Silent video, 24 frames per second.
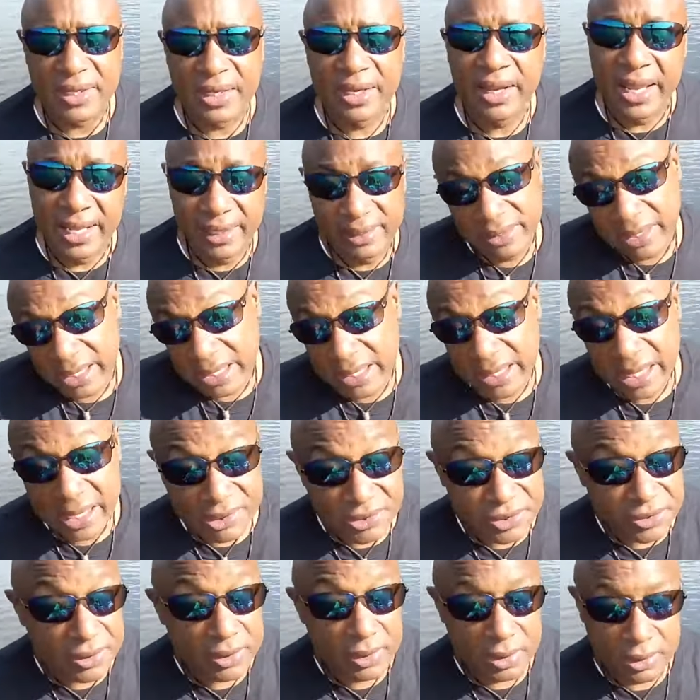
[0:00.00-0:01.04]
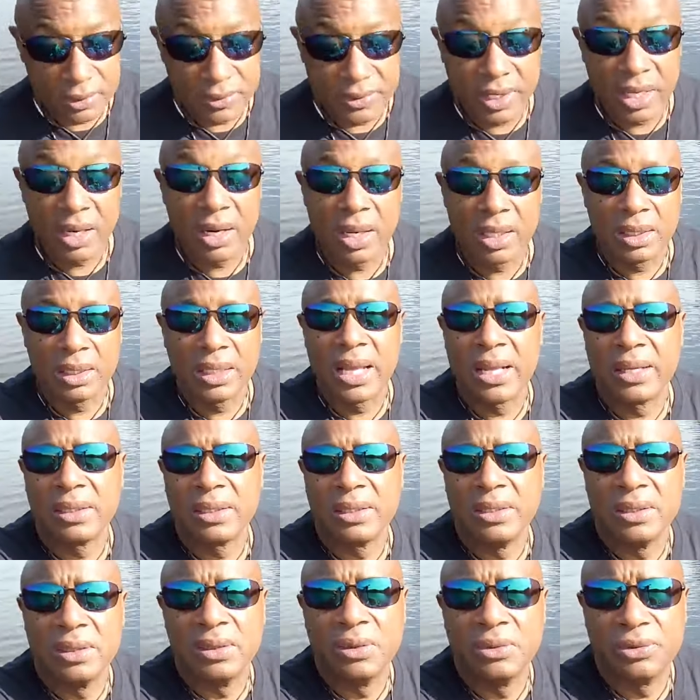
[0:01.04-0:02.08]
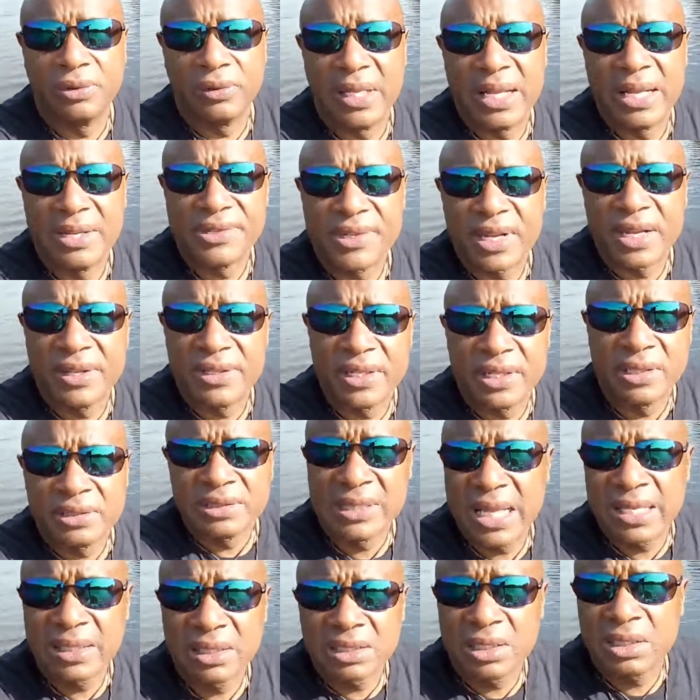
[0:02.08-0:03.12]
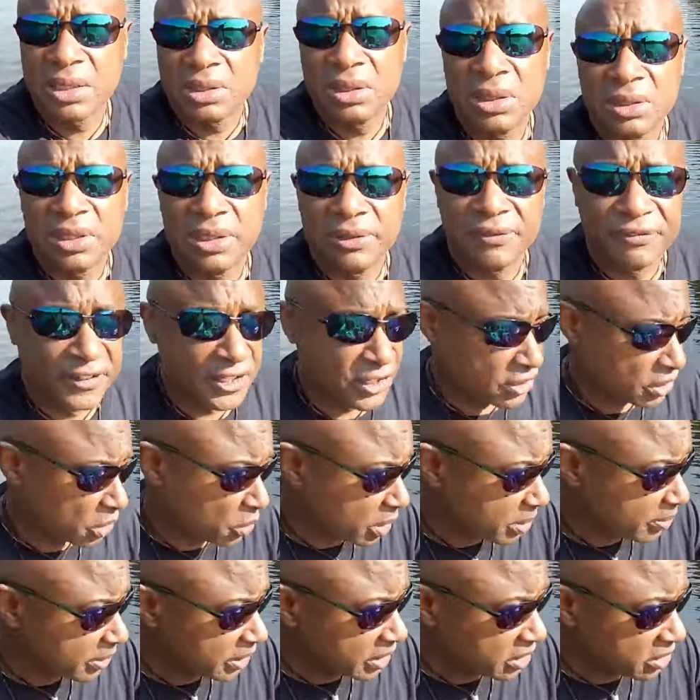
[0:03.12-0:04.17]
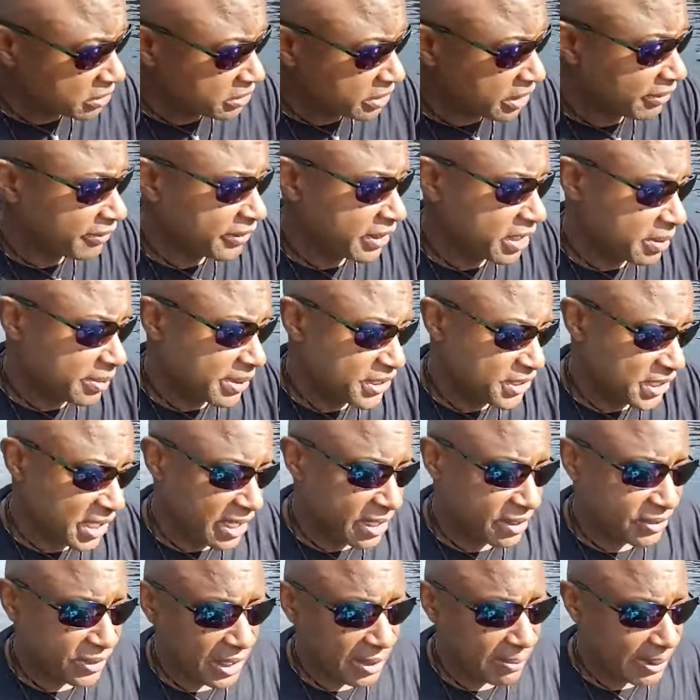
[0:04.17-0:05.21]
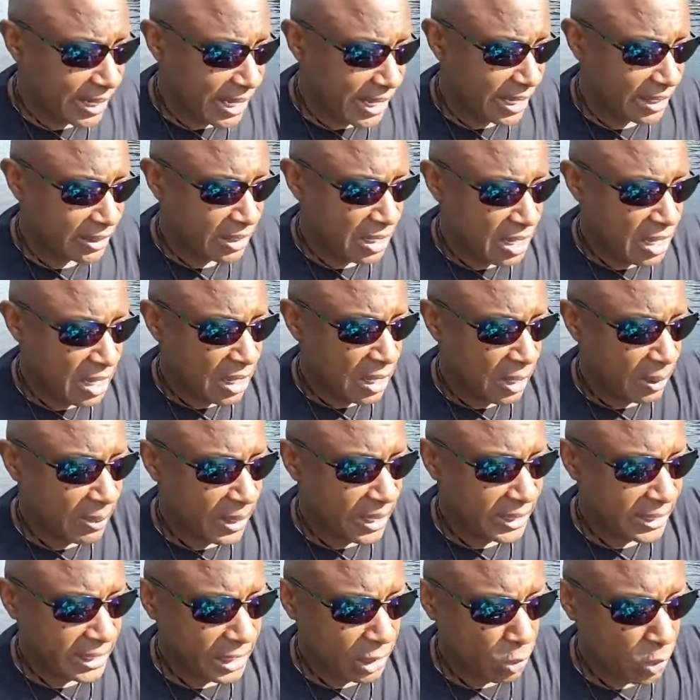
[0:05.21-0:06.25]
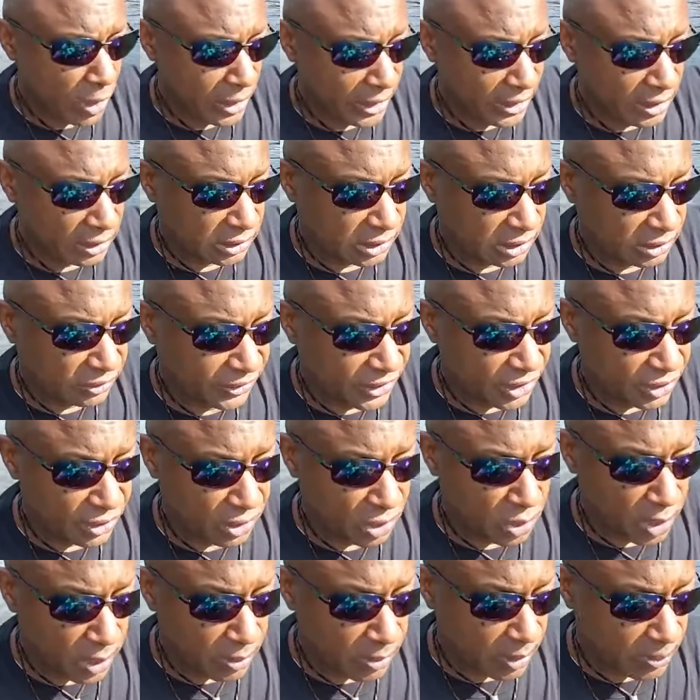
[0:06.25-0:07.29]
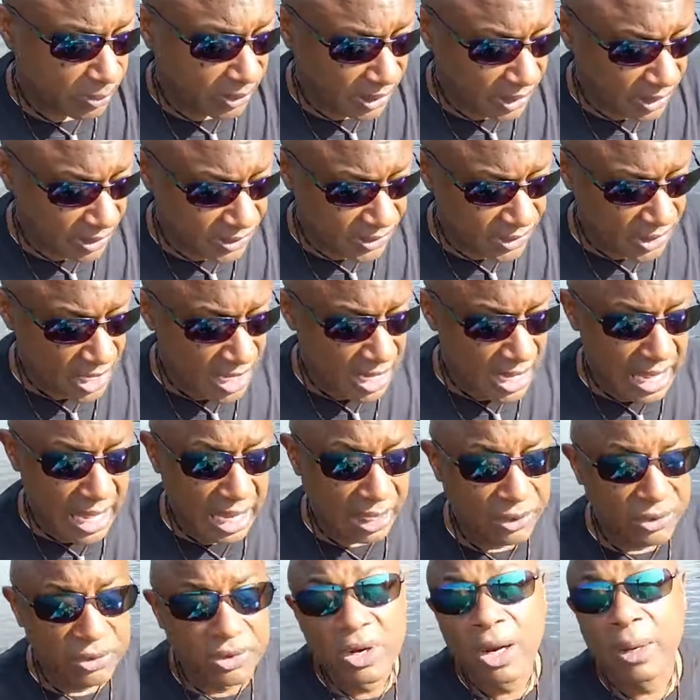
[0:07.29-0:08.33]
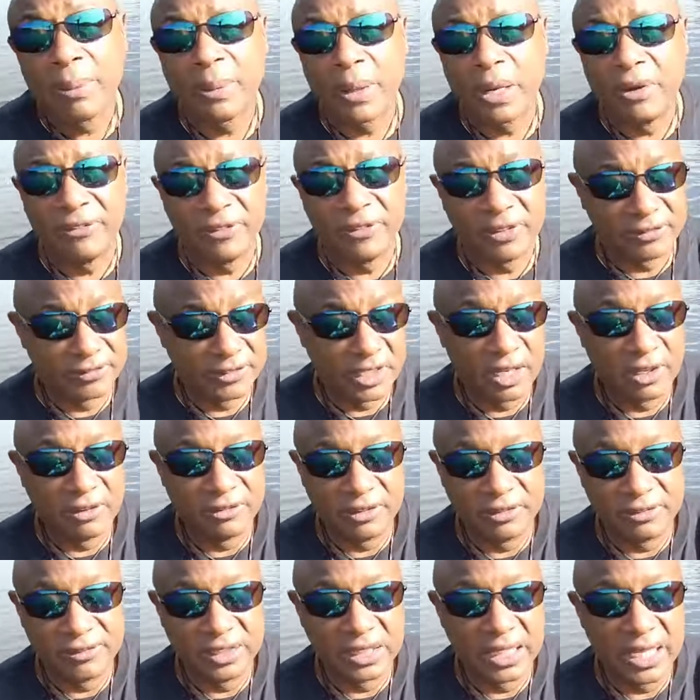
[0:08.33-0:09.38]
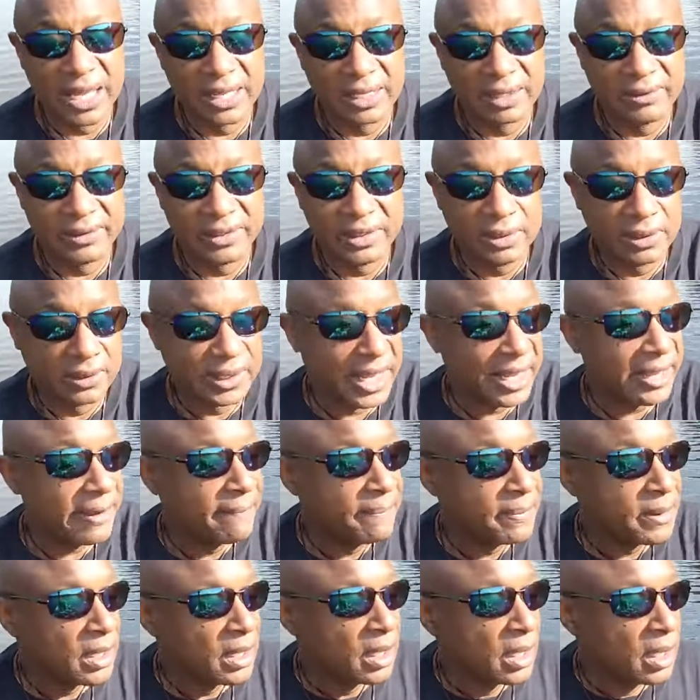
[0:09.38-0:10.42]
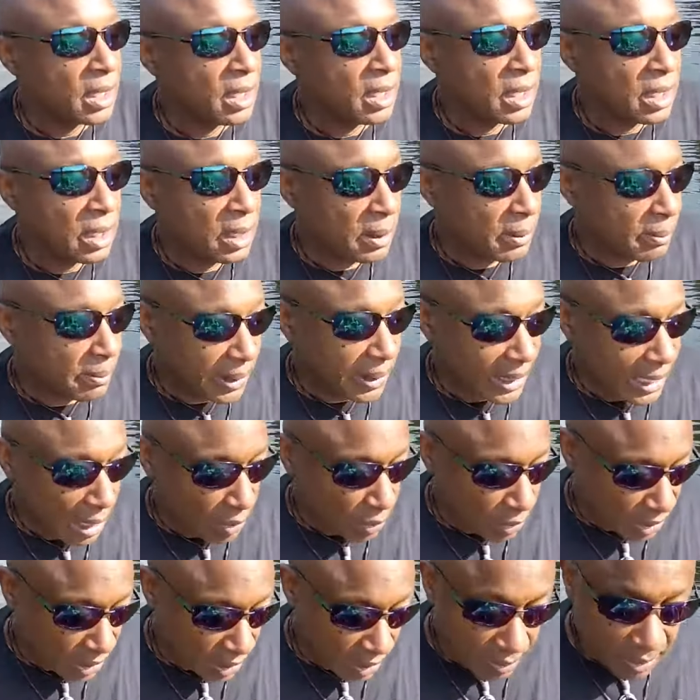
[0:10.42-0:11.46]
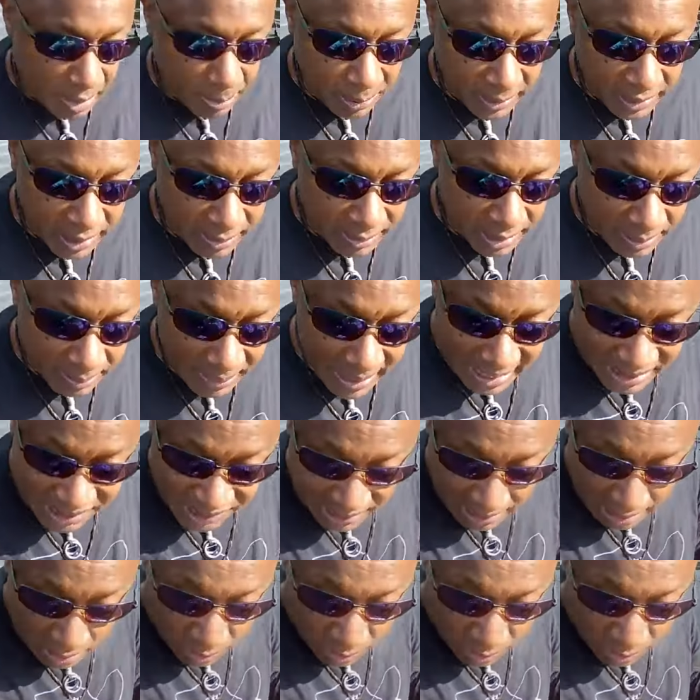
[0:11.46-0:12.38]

there, and, and that's true. There are a lot of good ultralights out there. There's a lot of good good fishing equipment. You'll never hear me say anything bad about anyone else's fishing equipment because I grew up off of off of a lot of it. Okay, but I want let me put him in the basket. and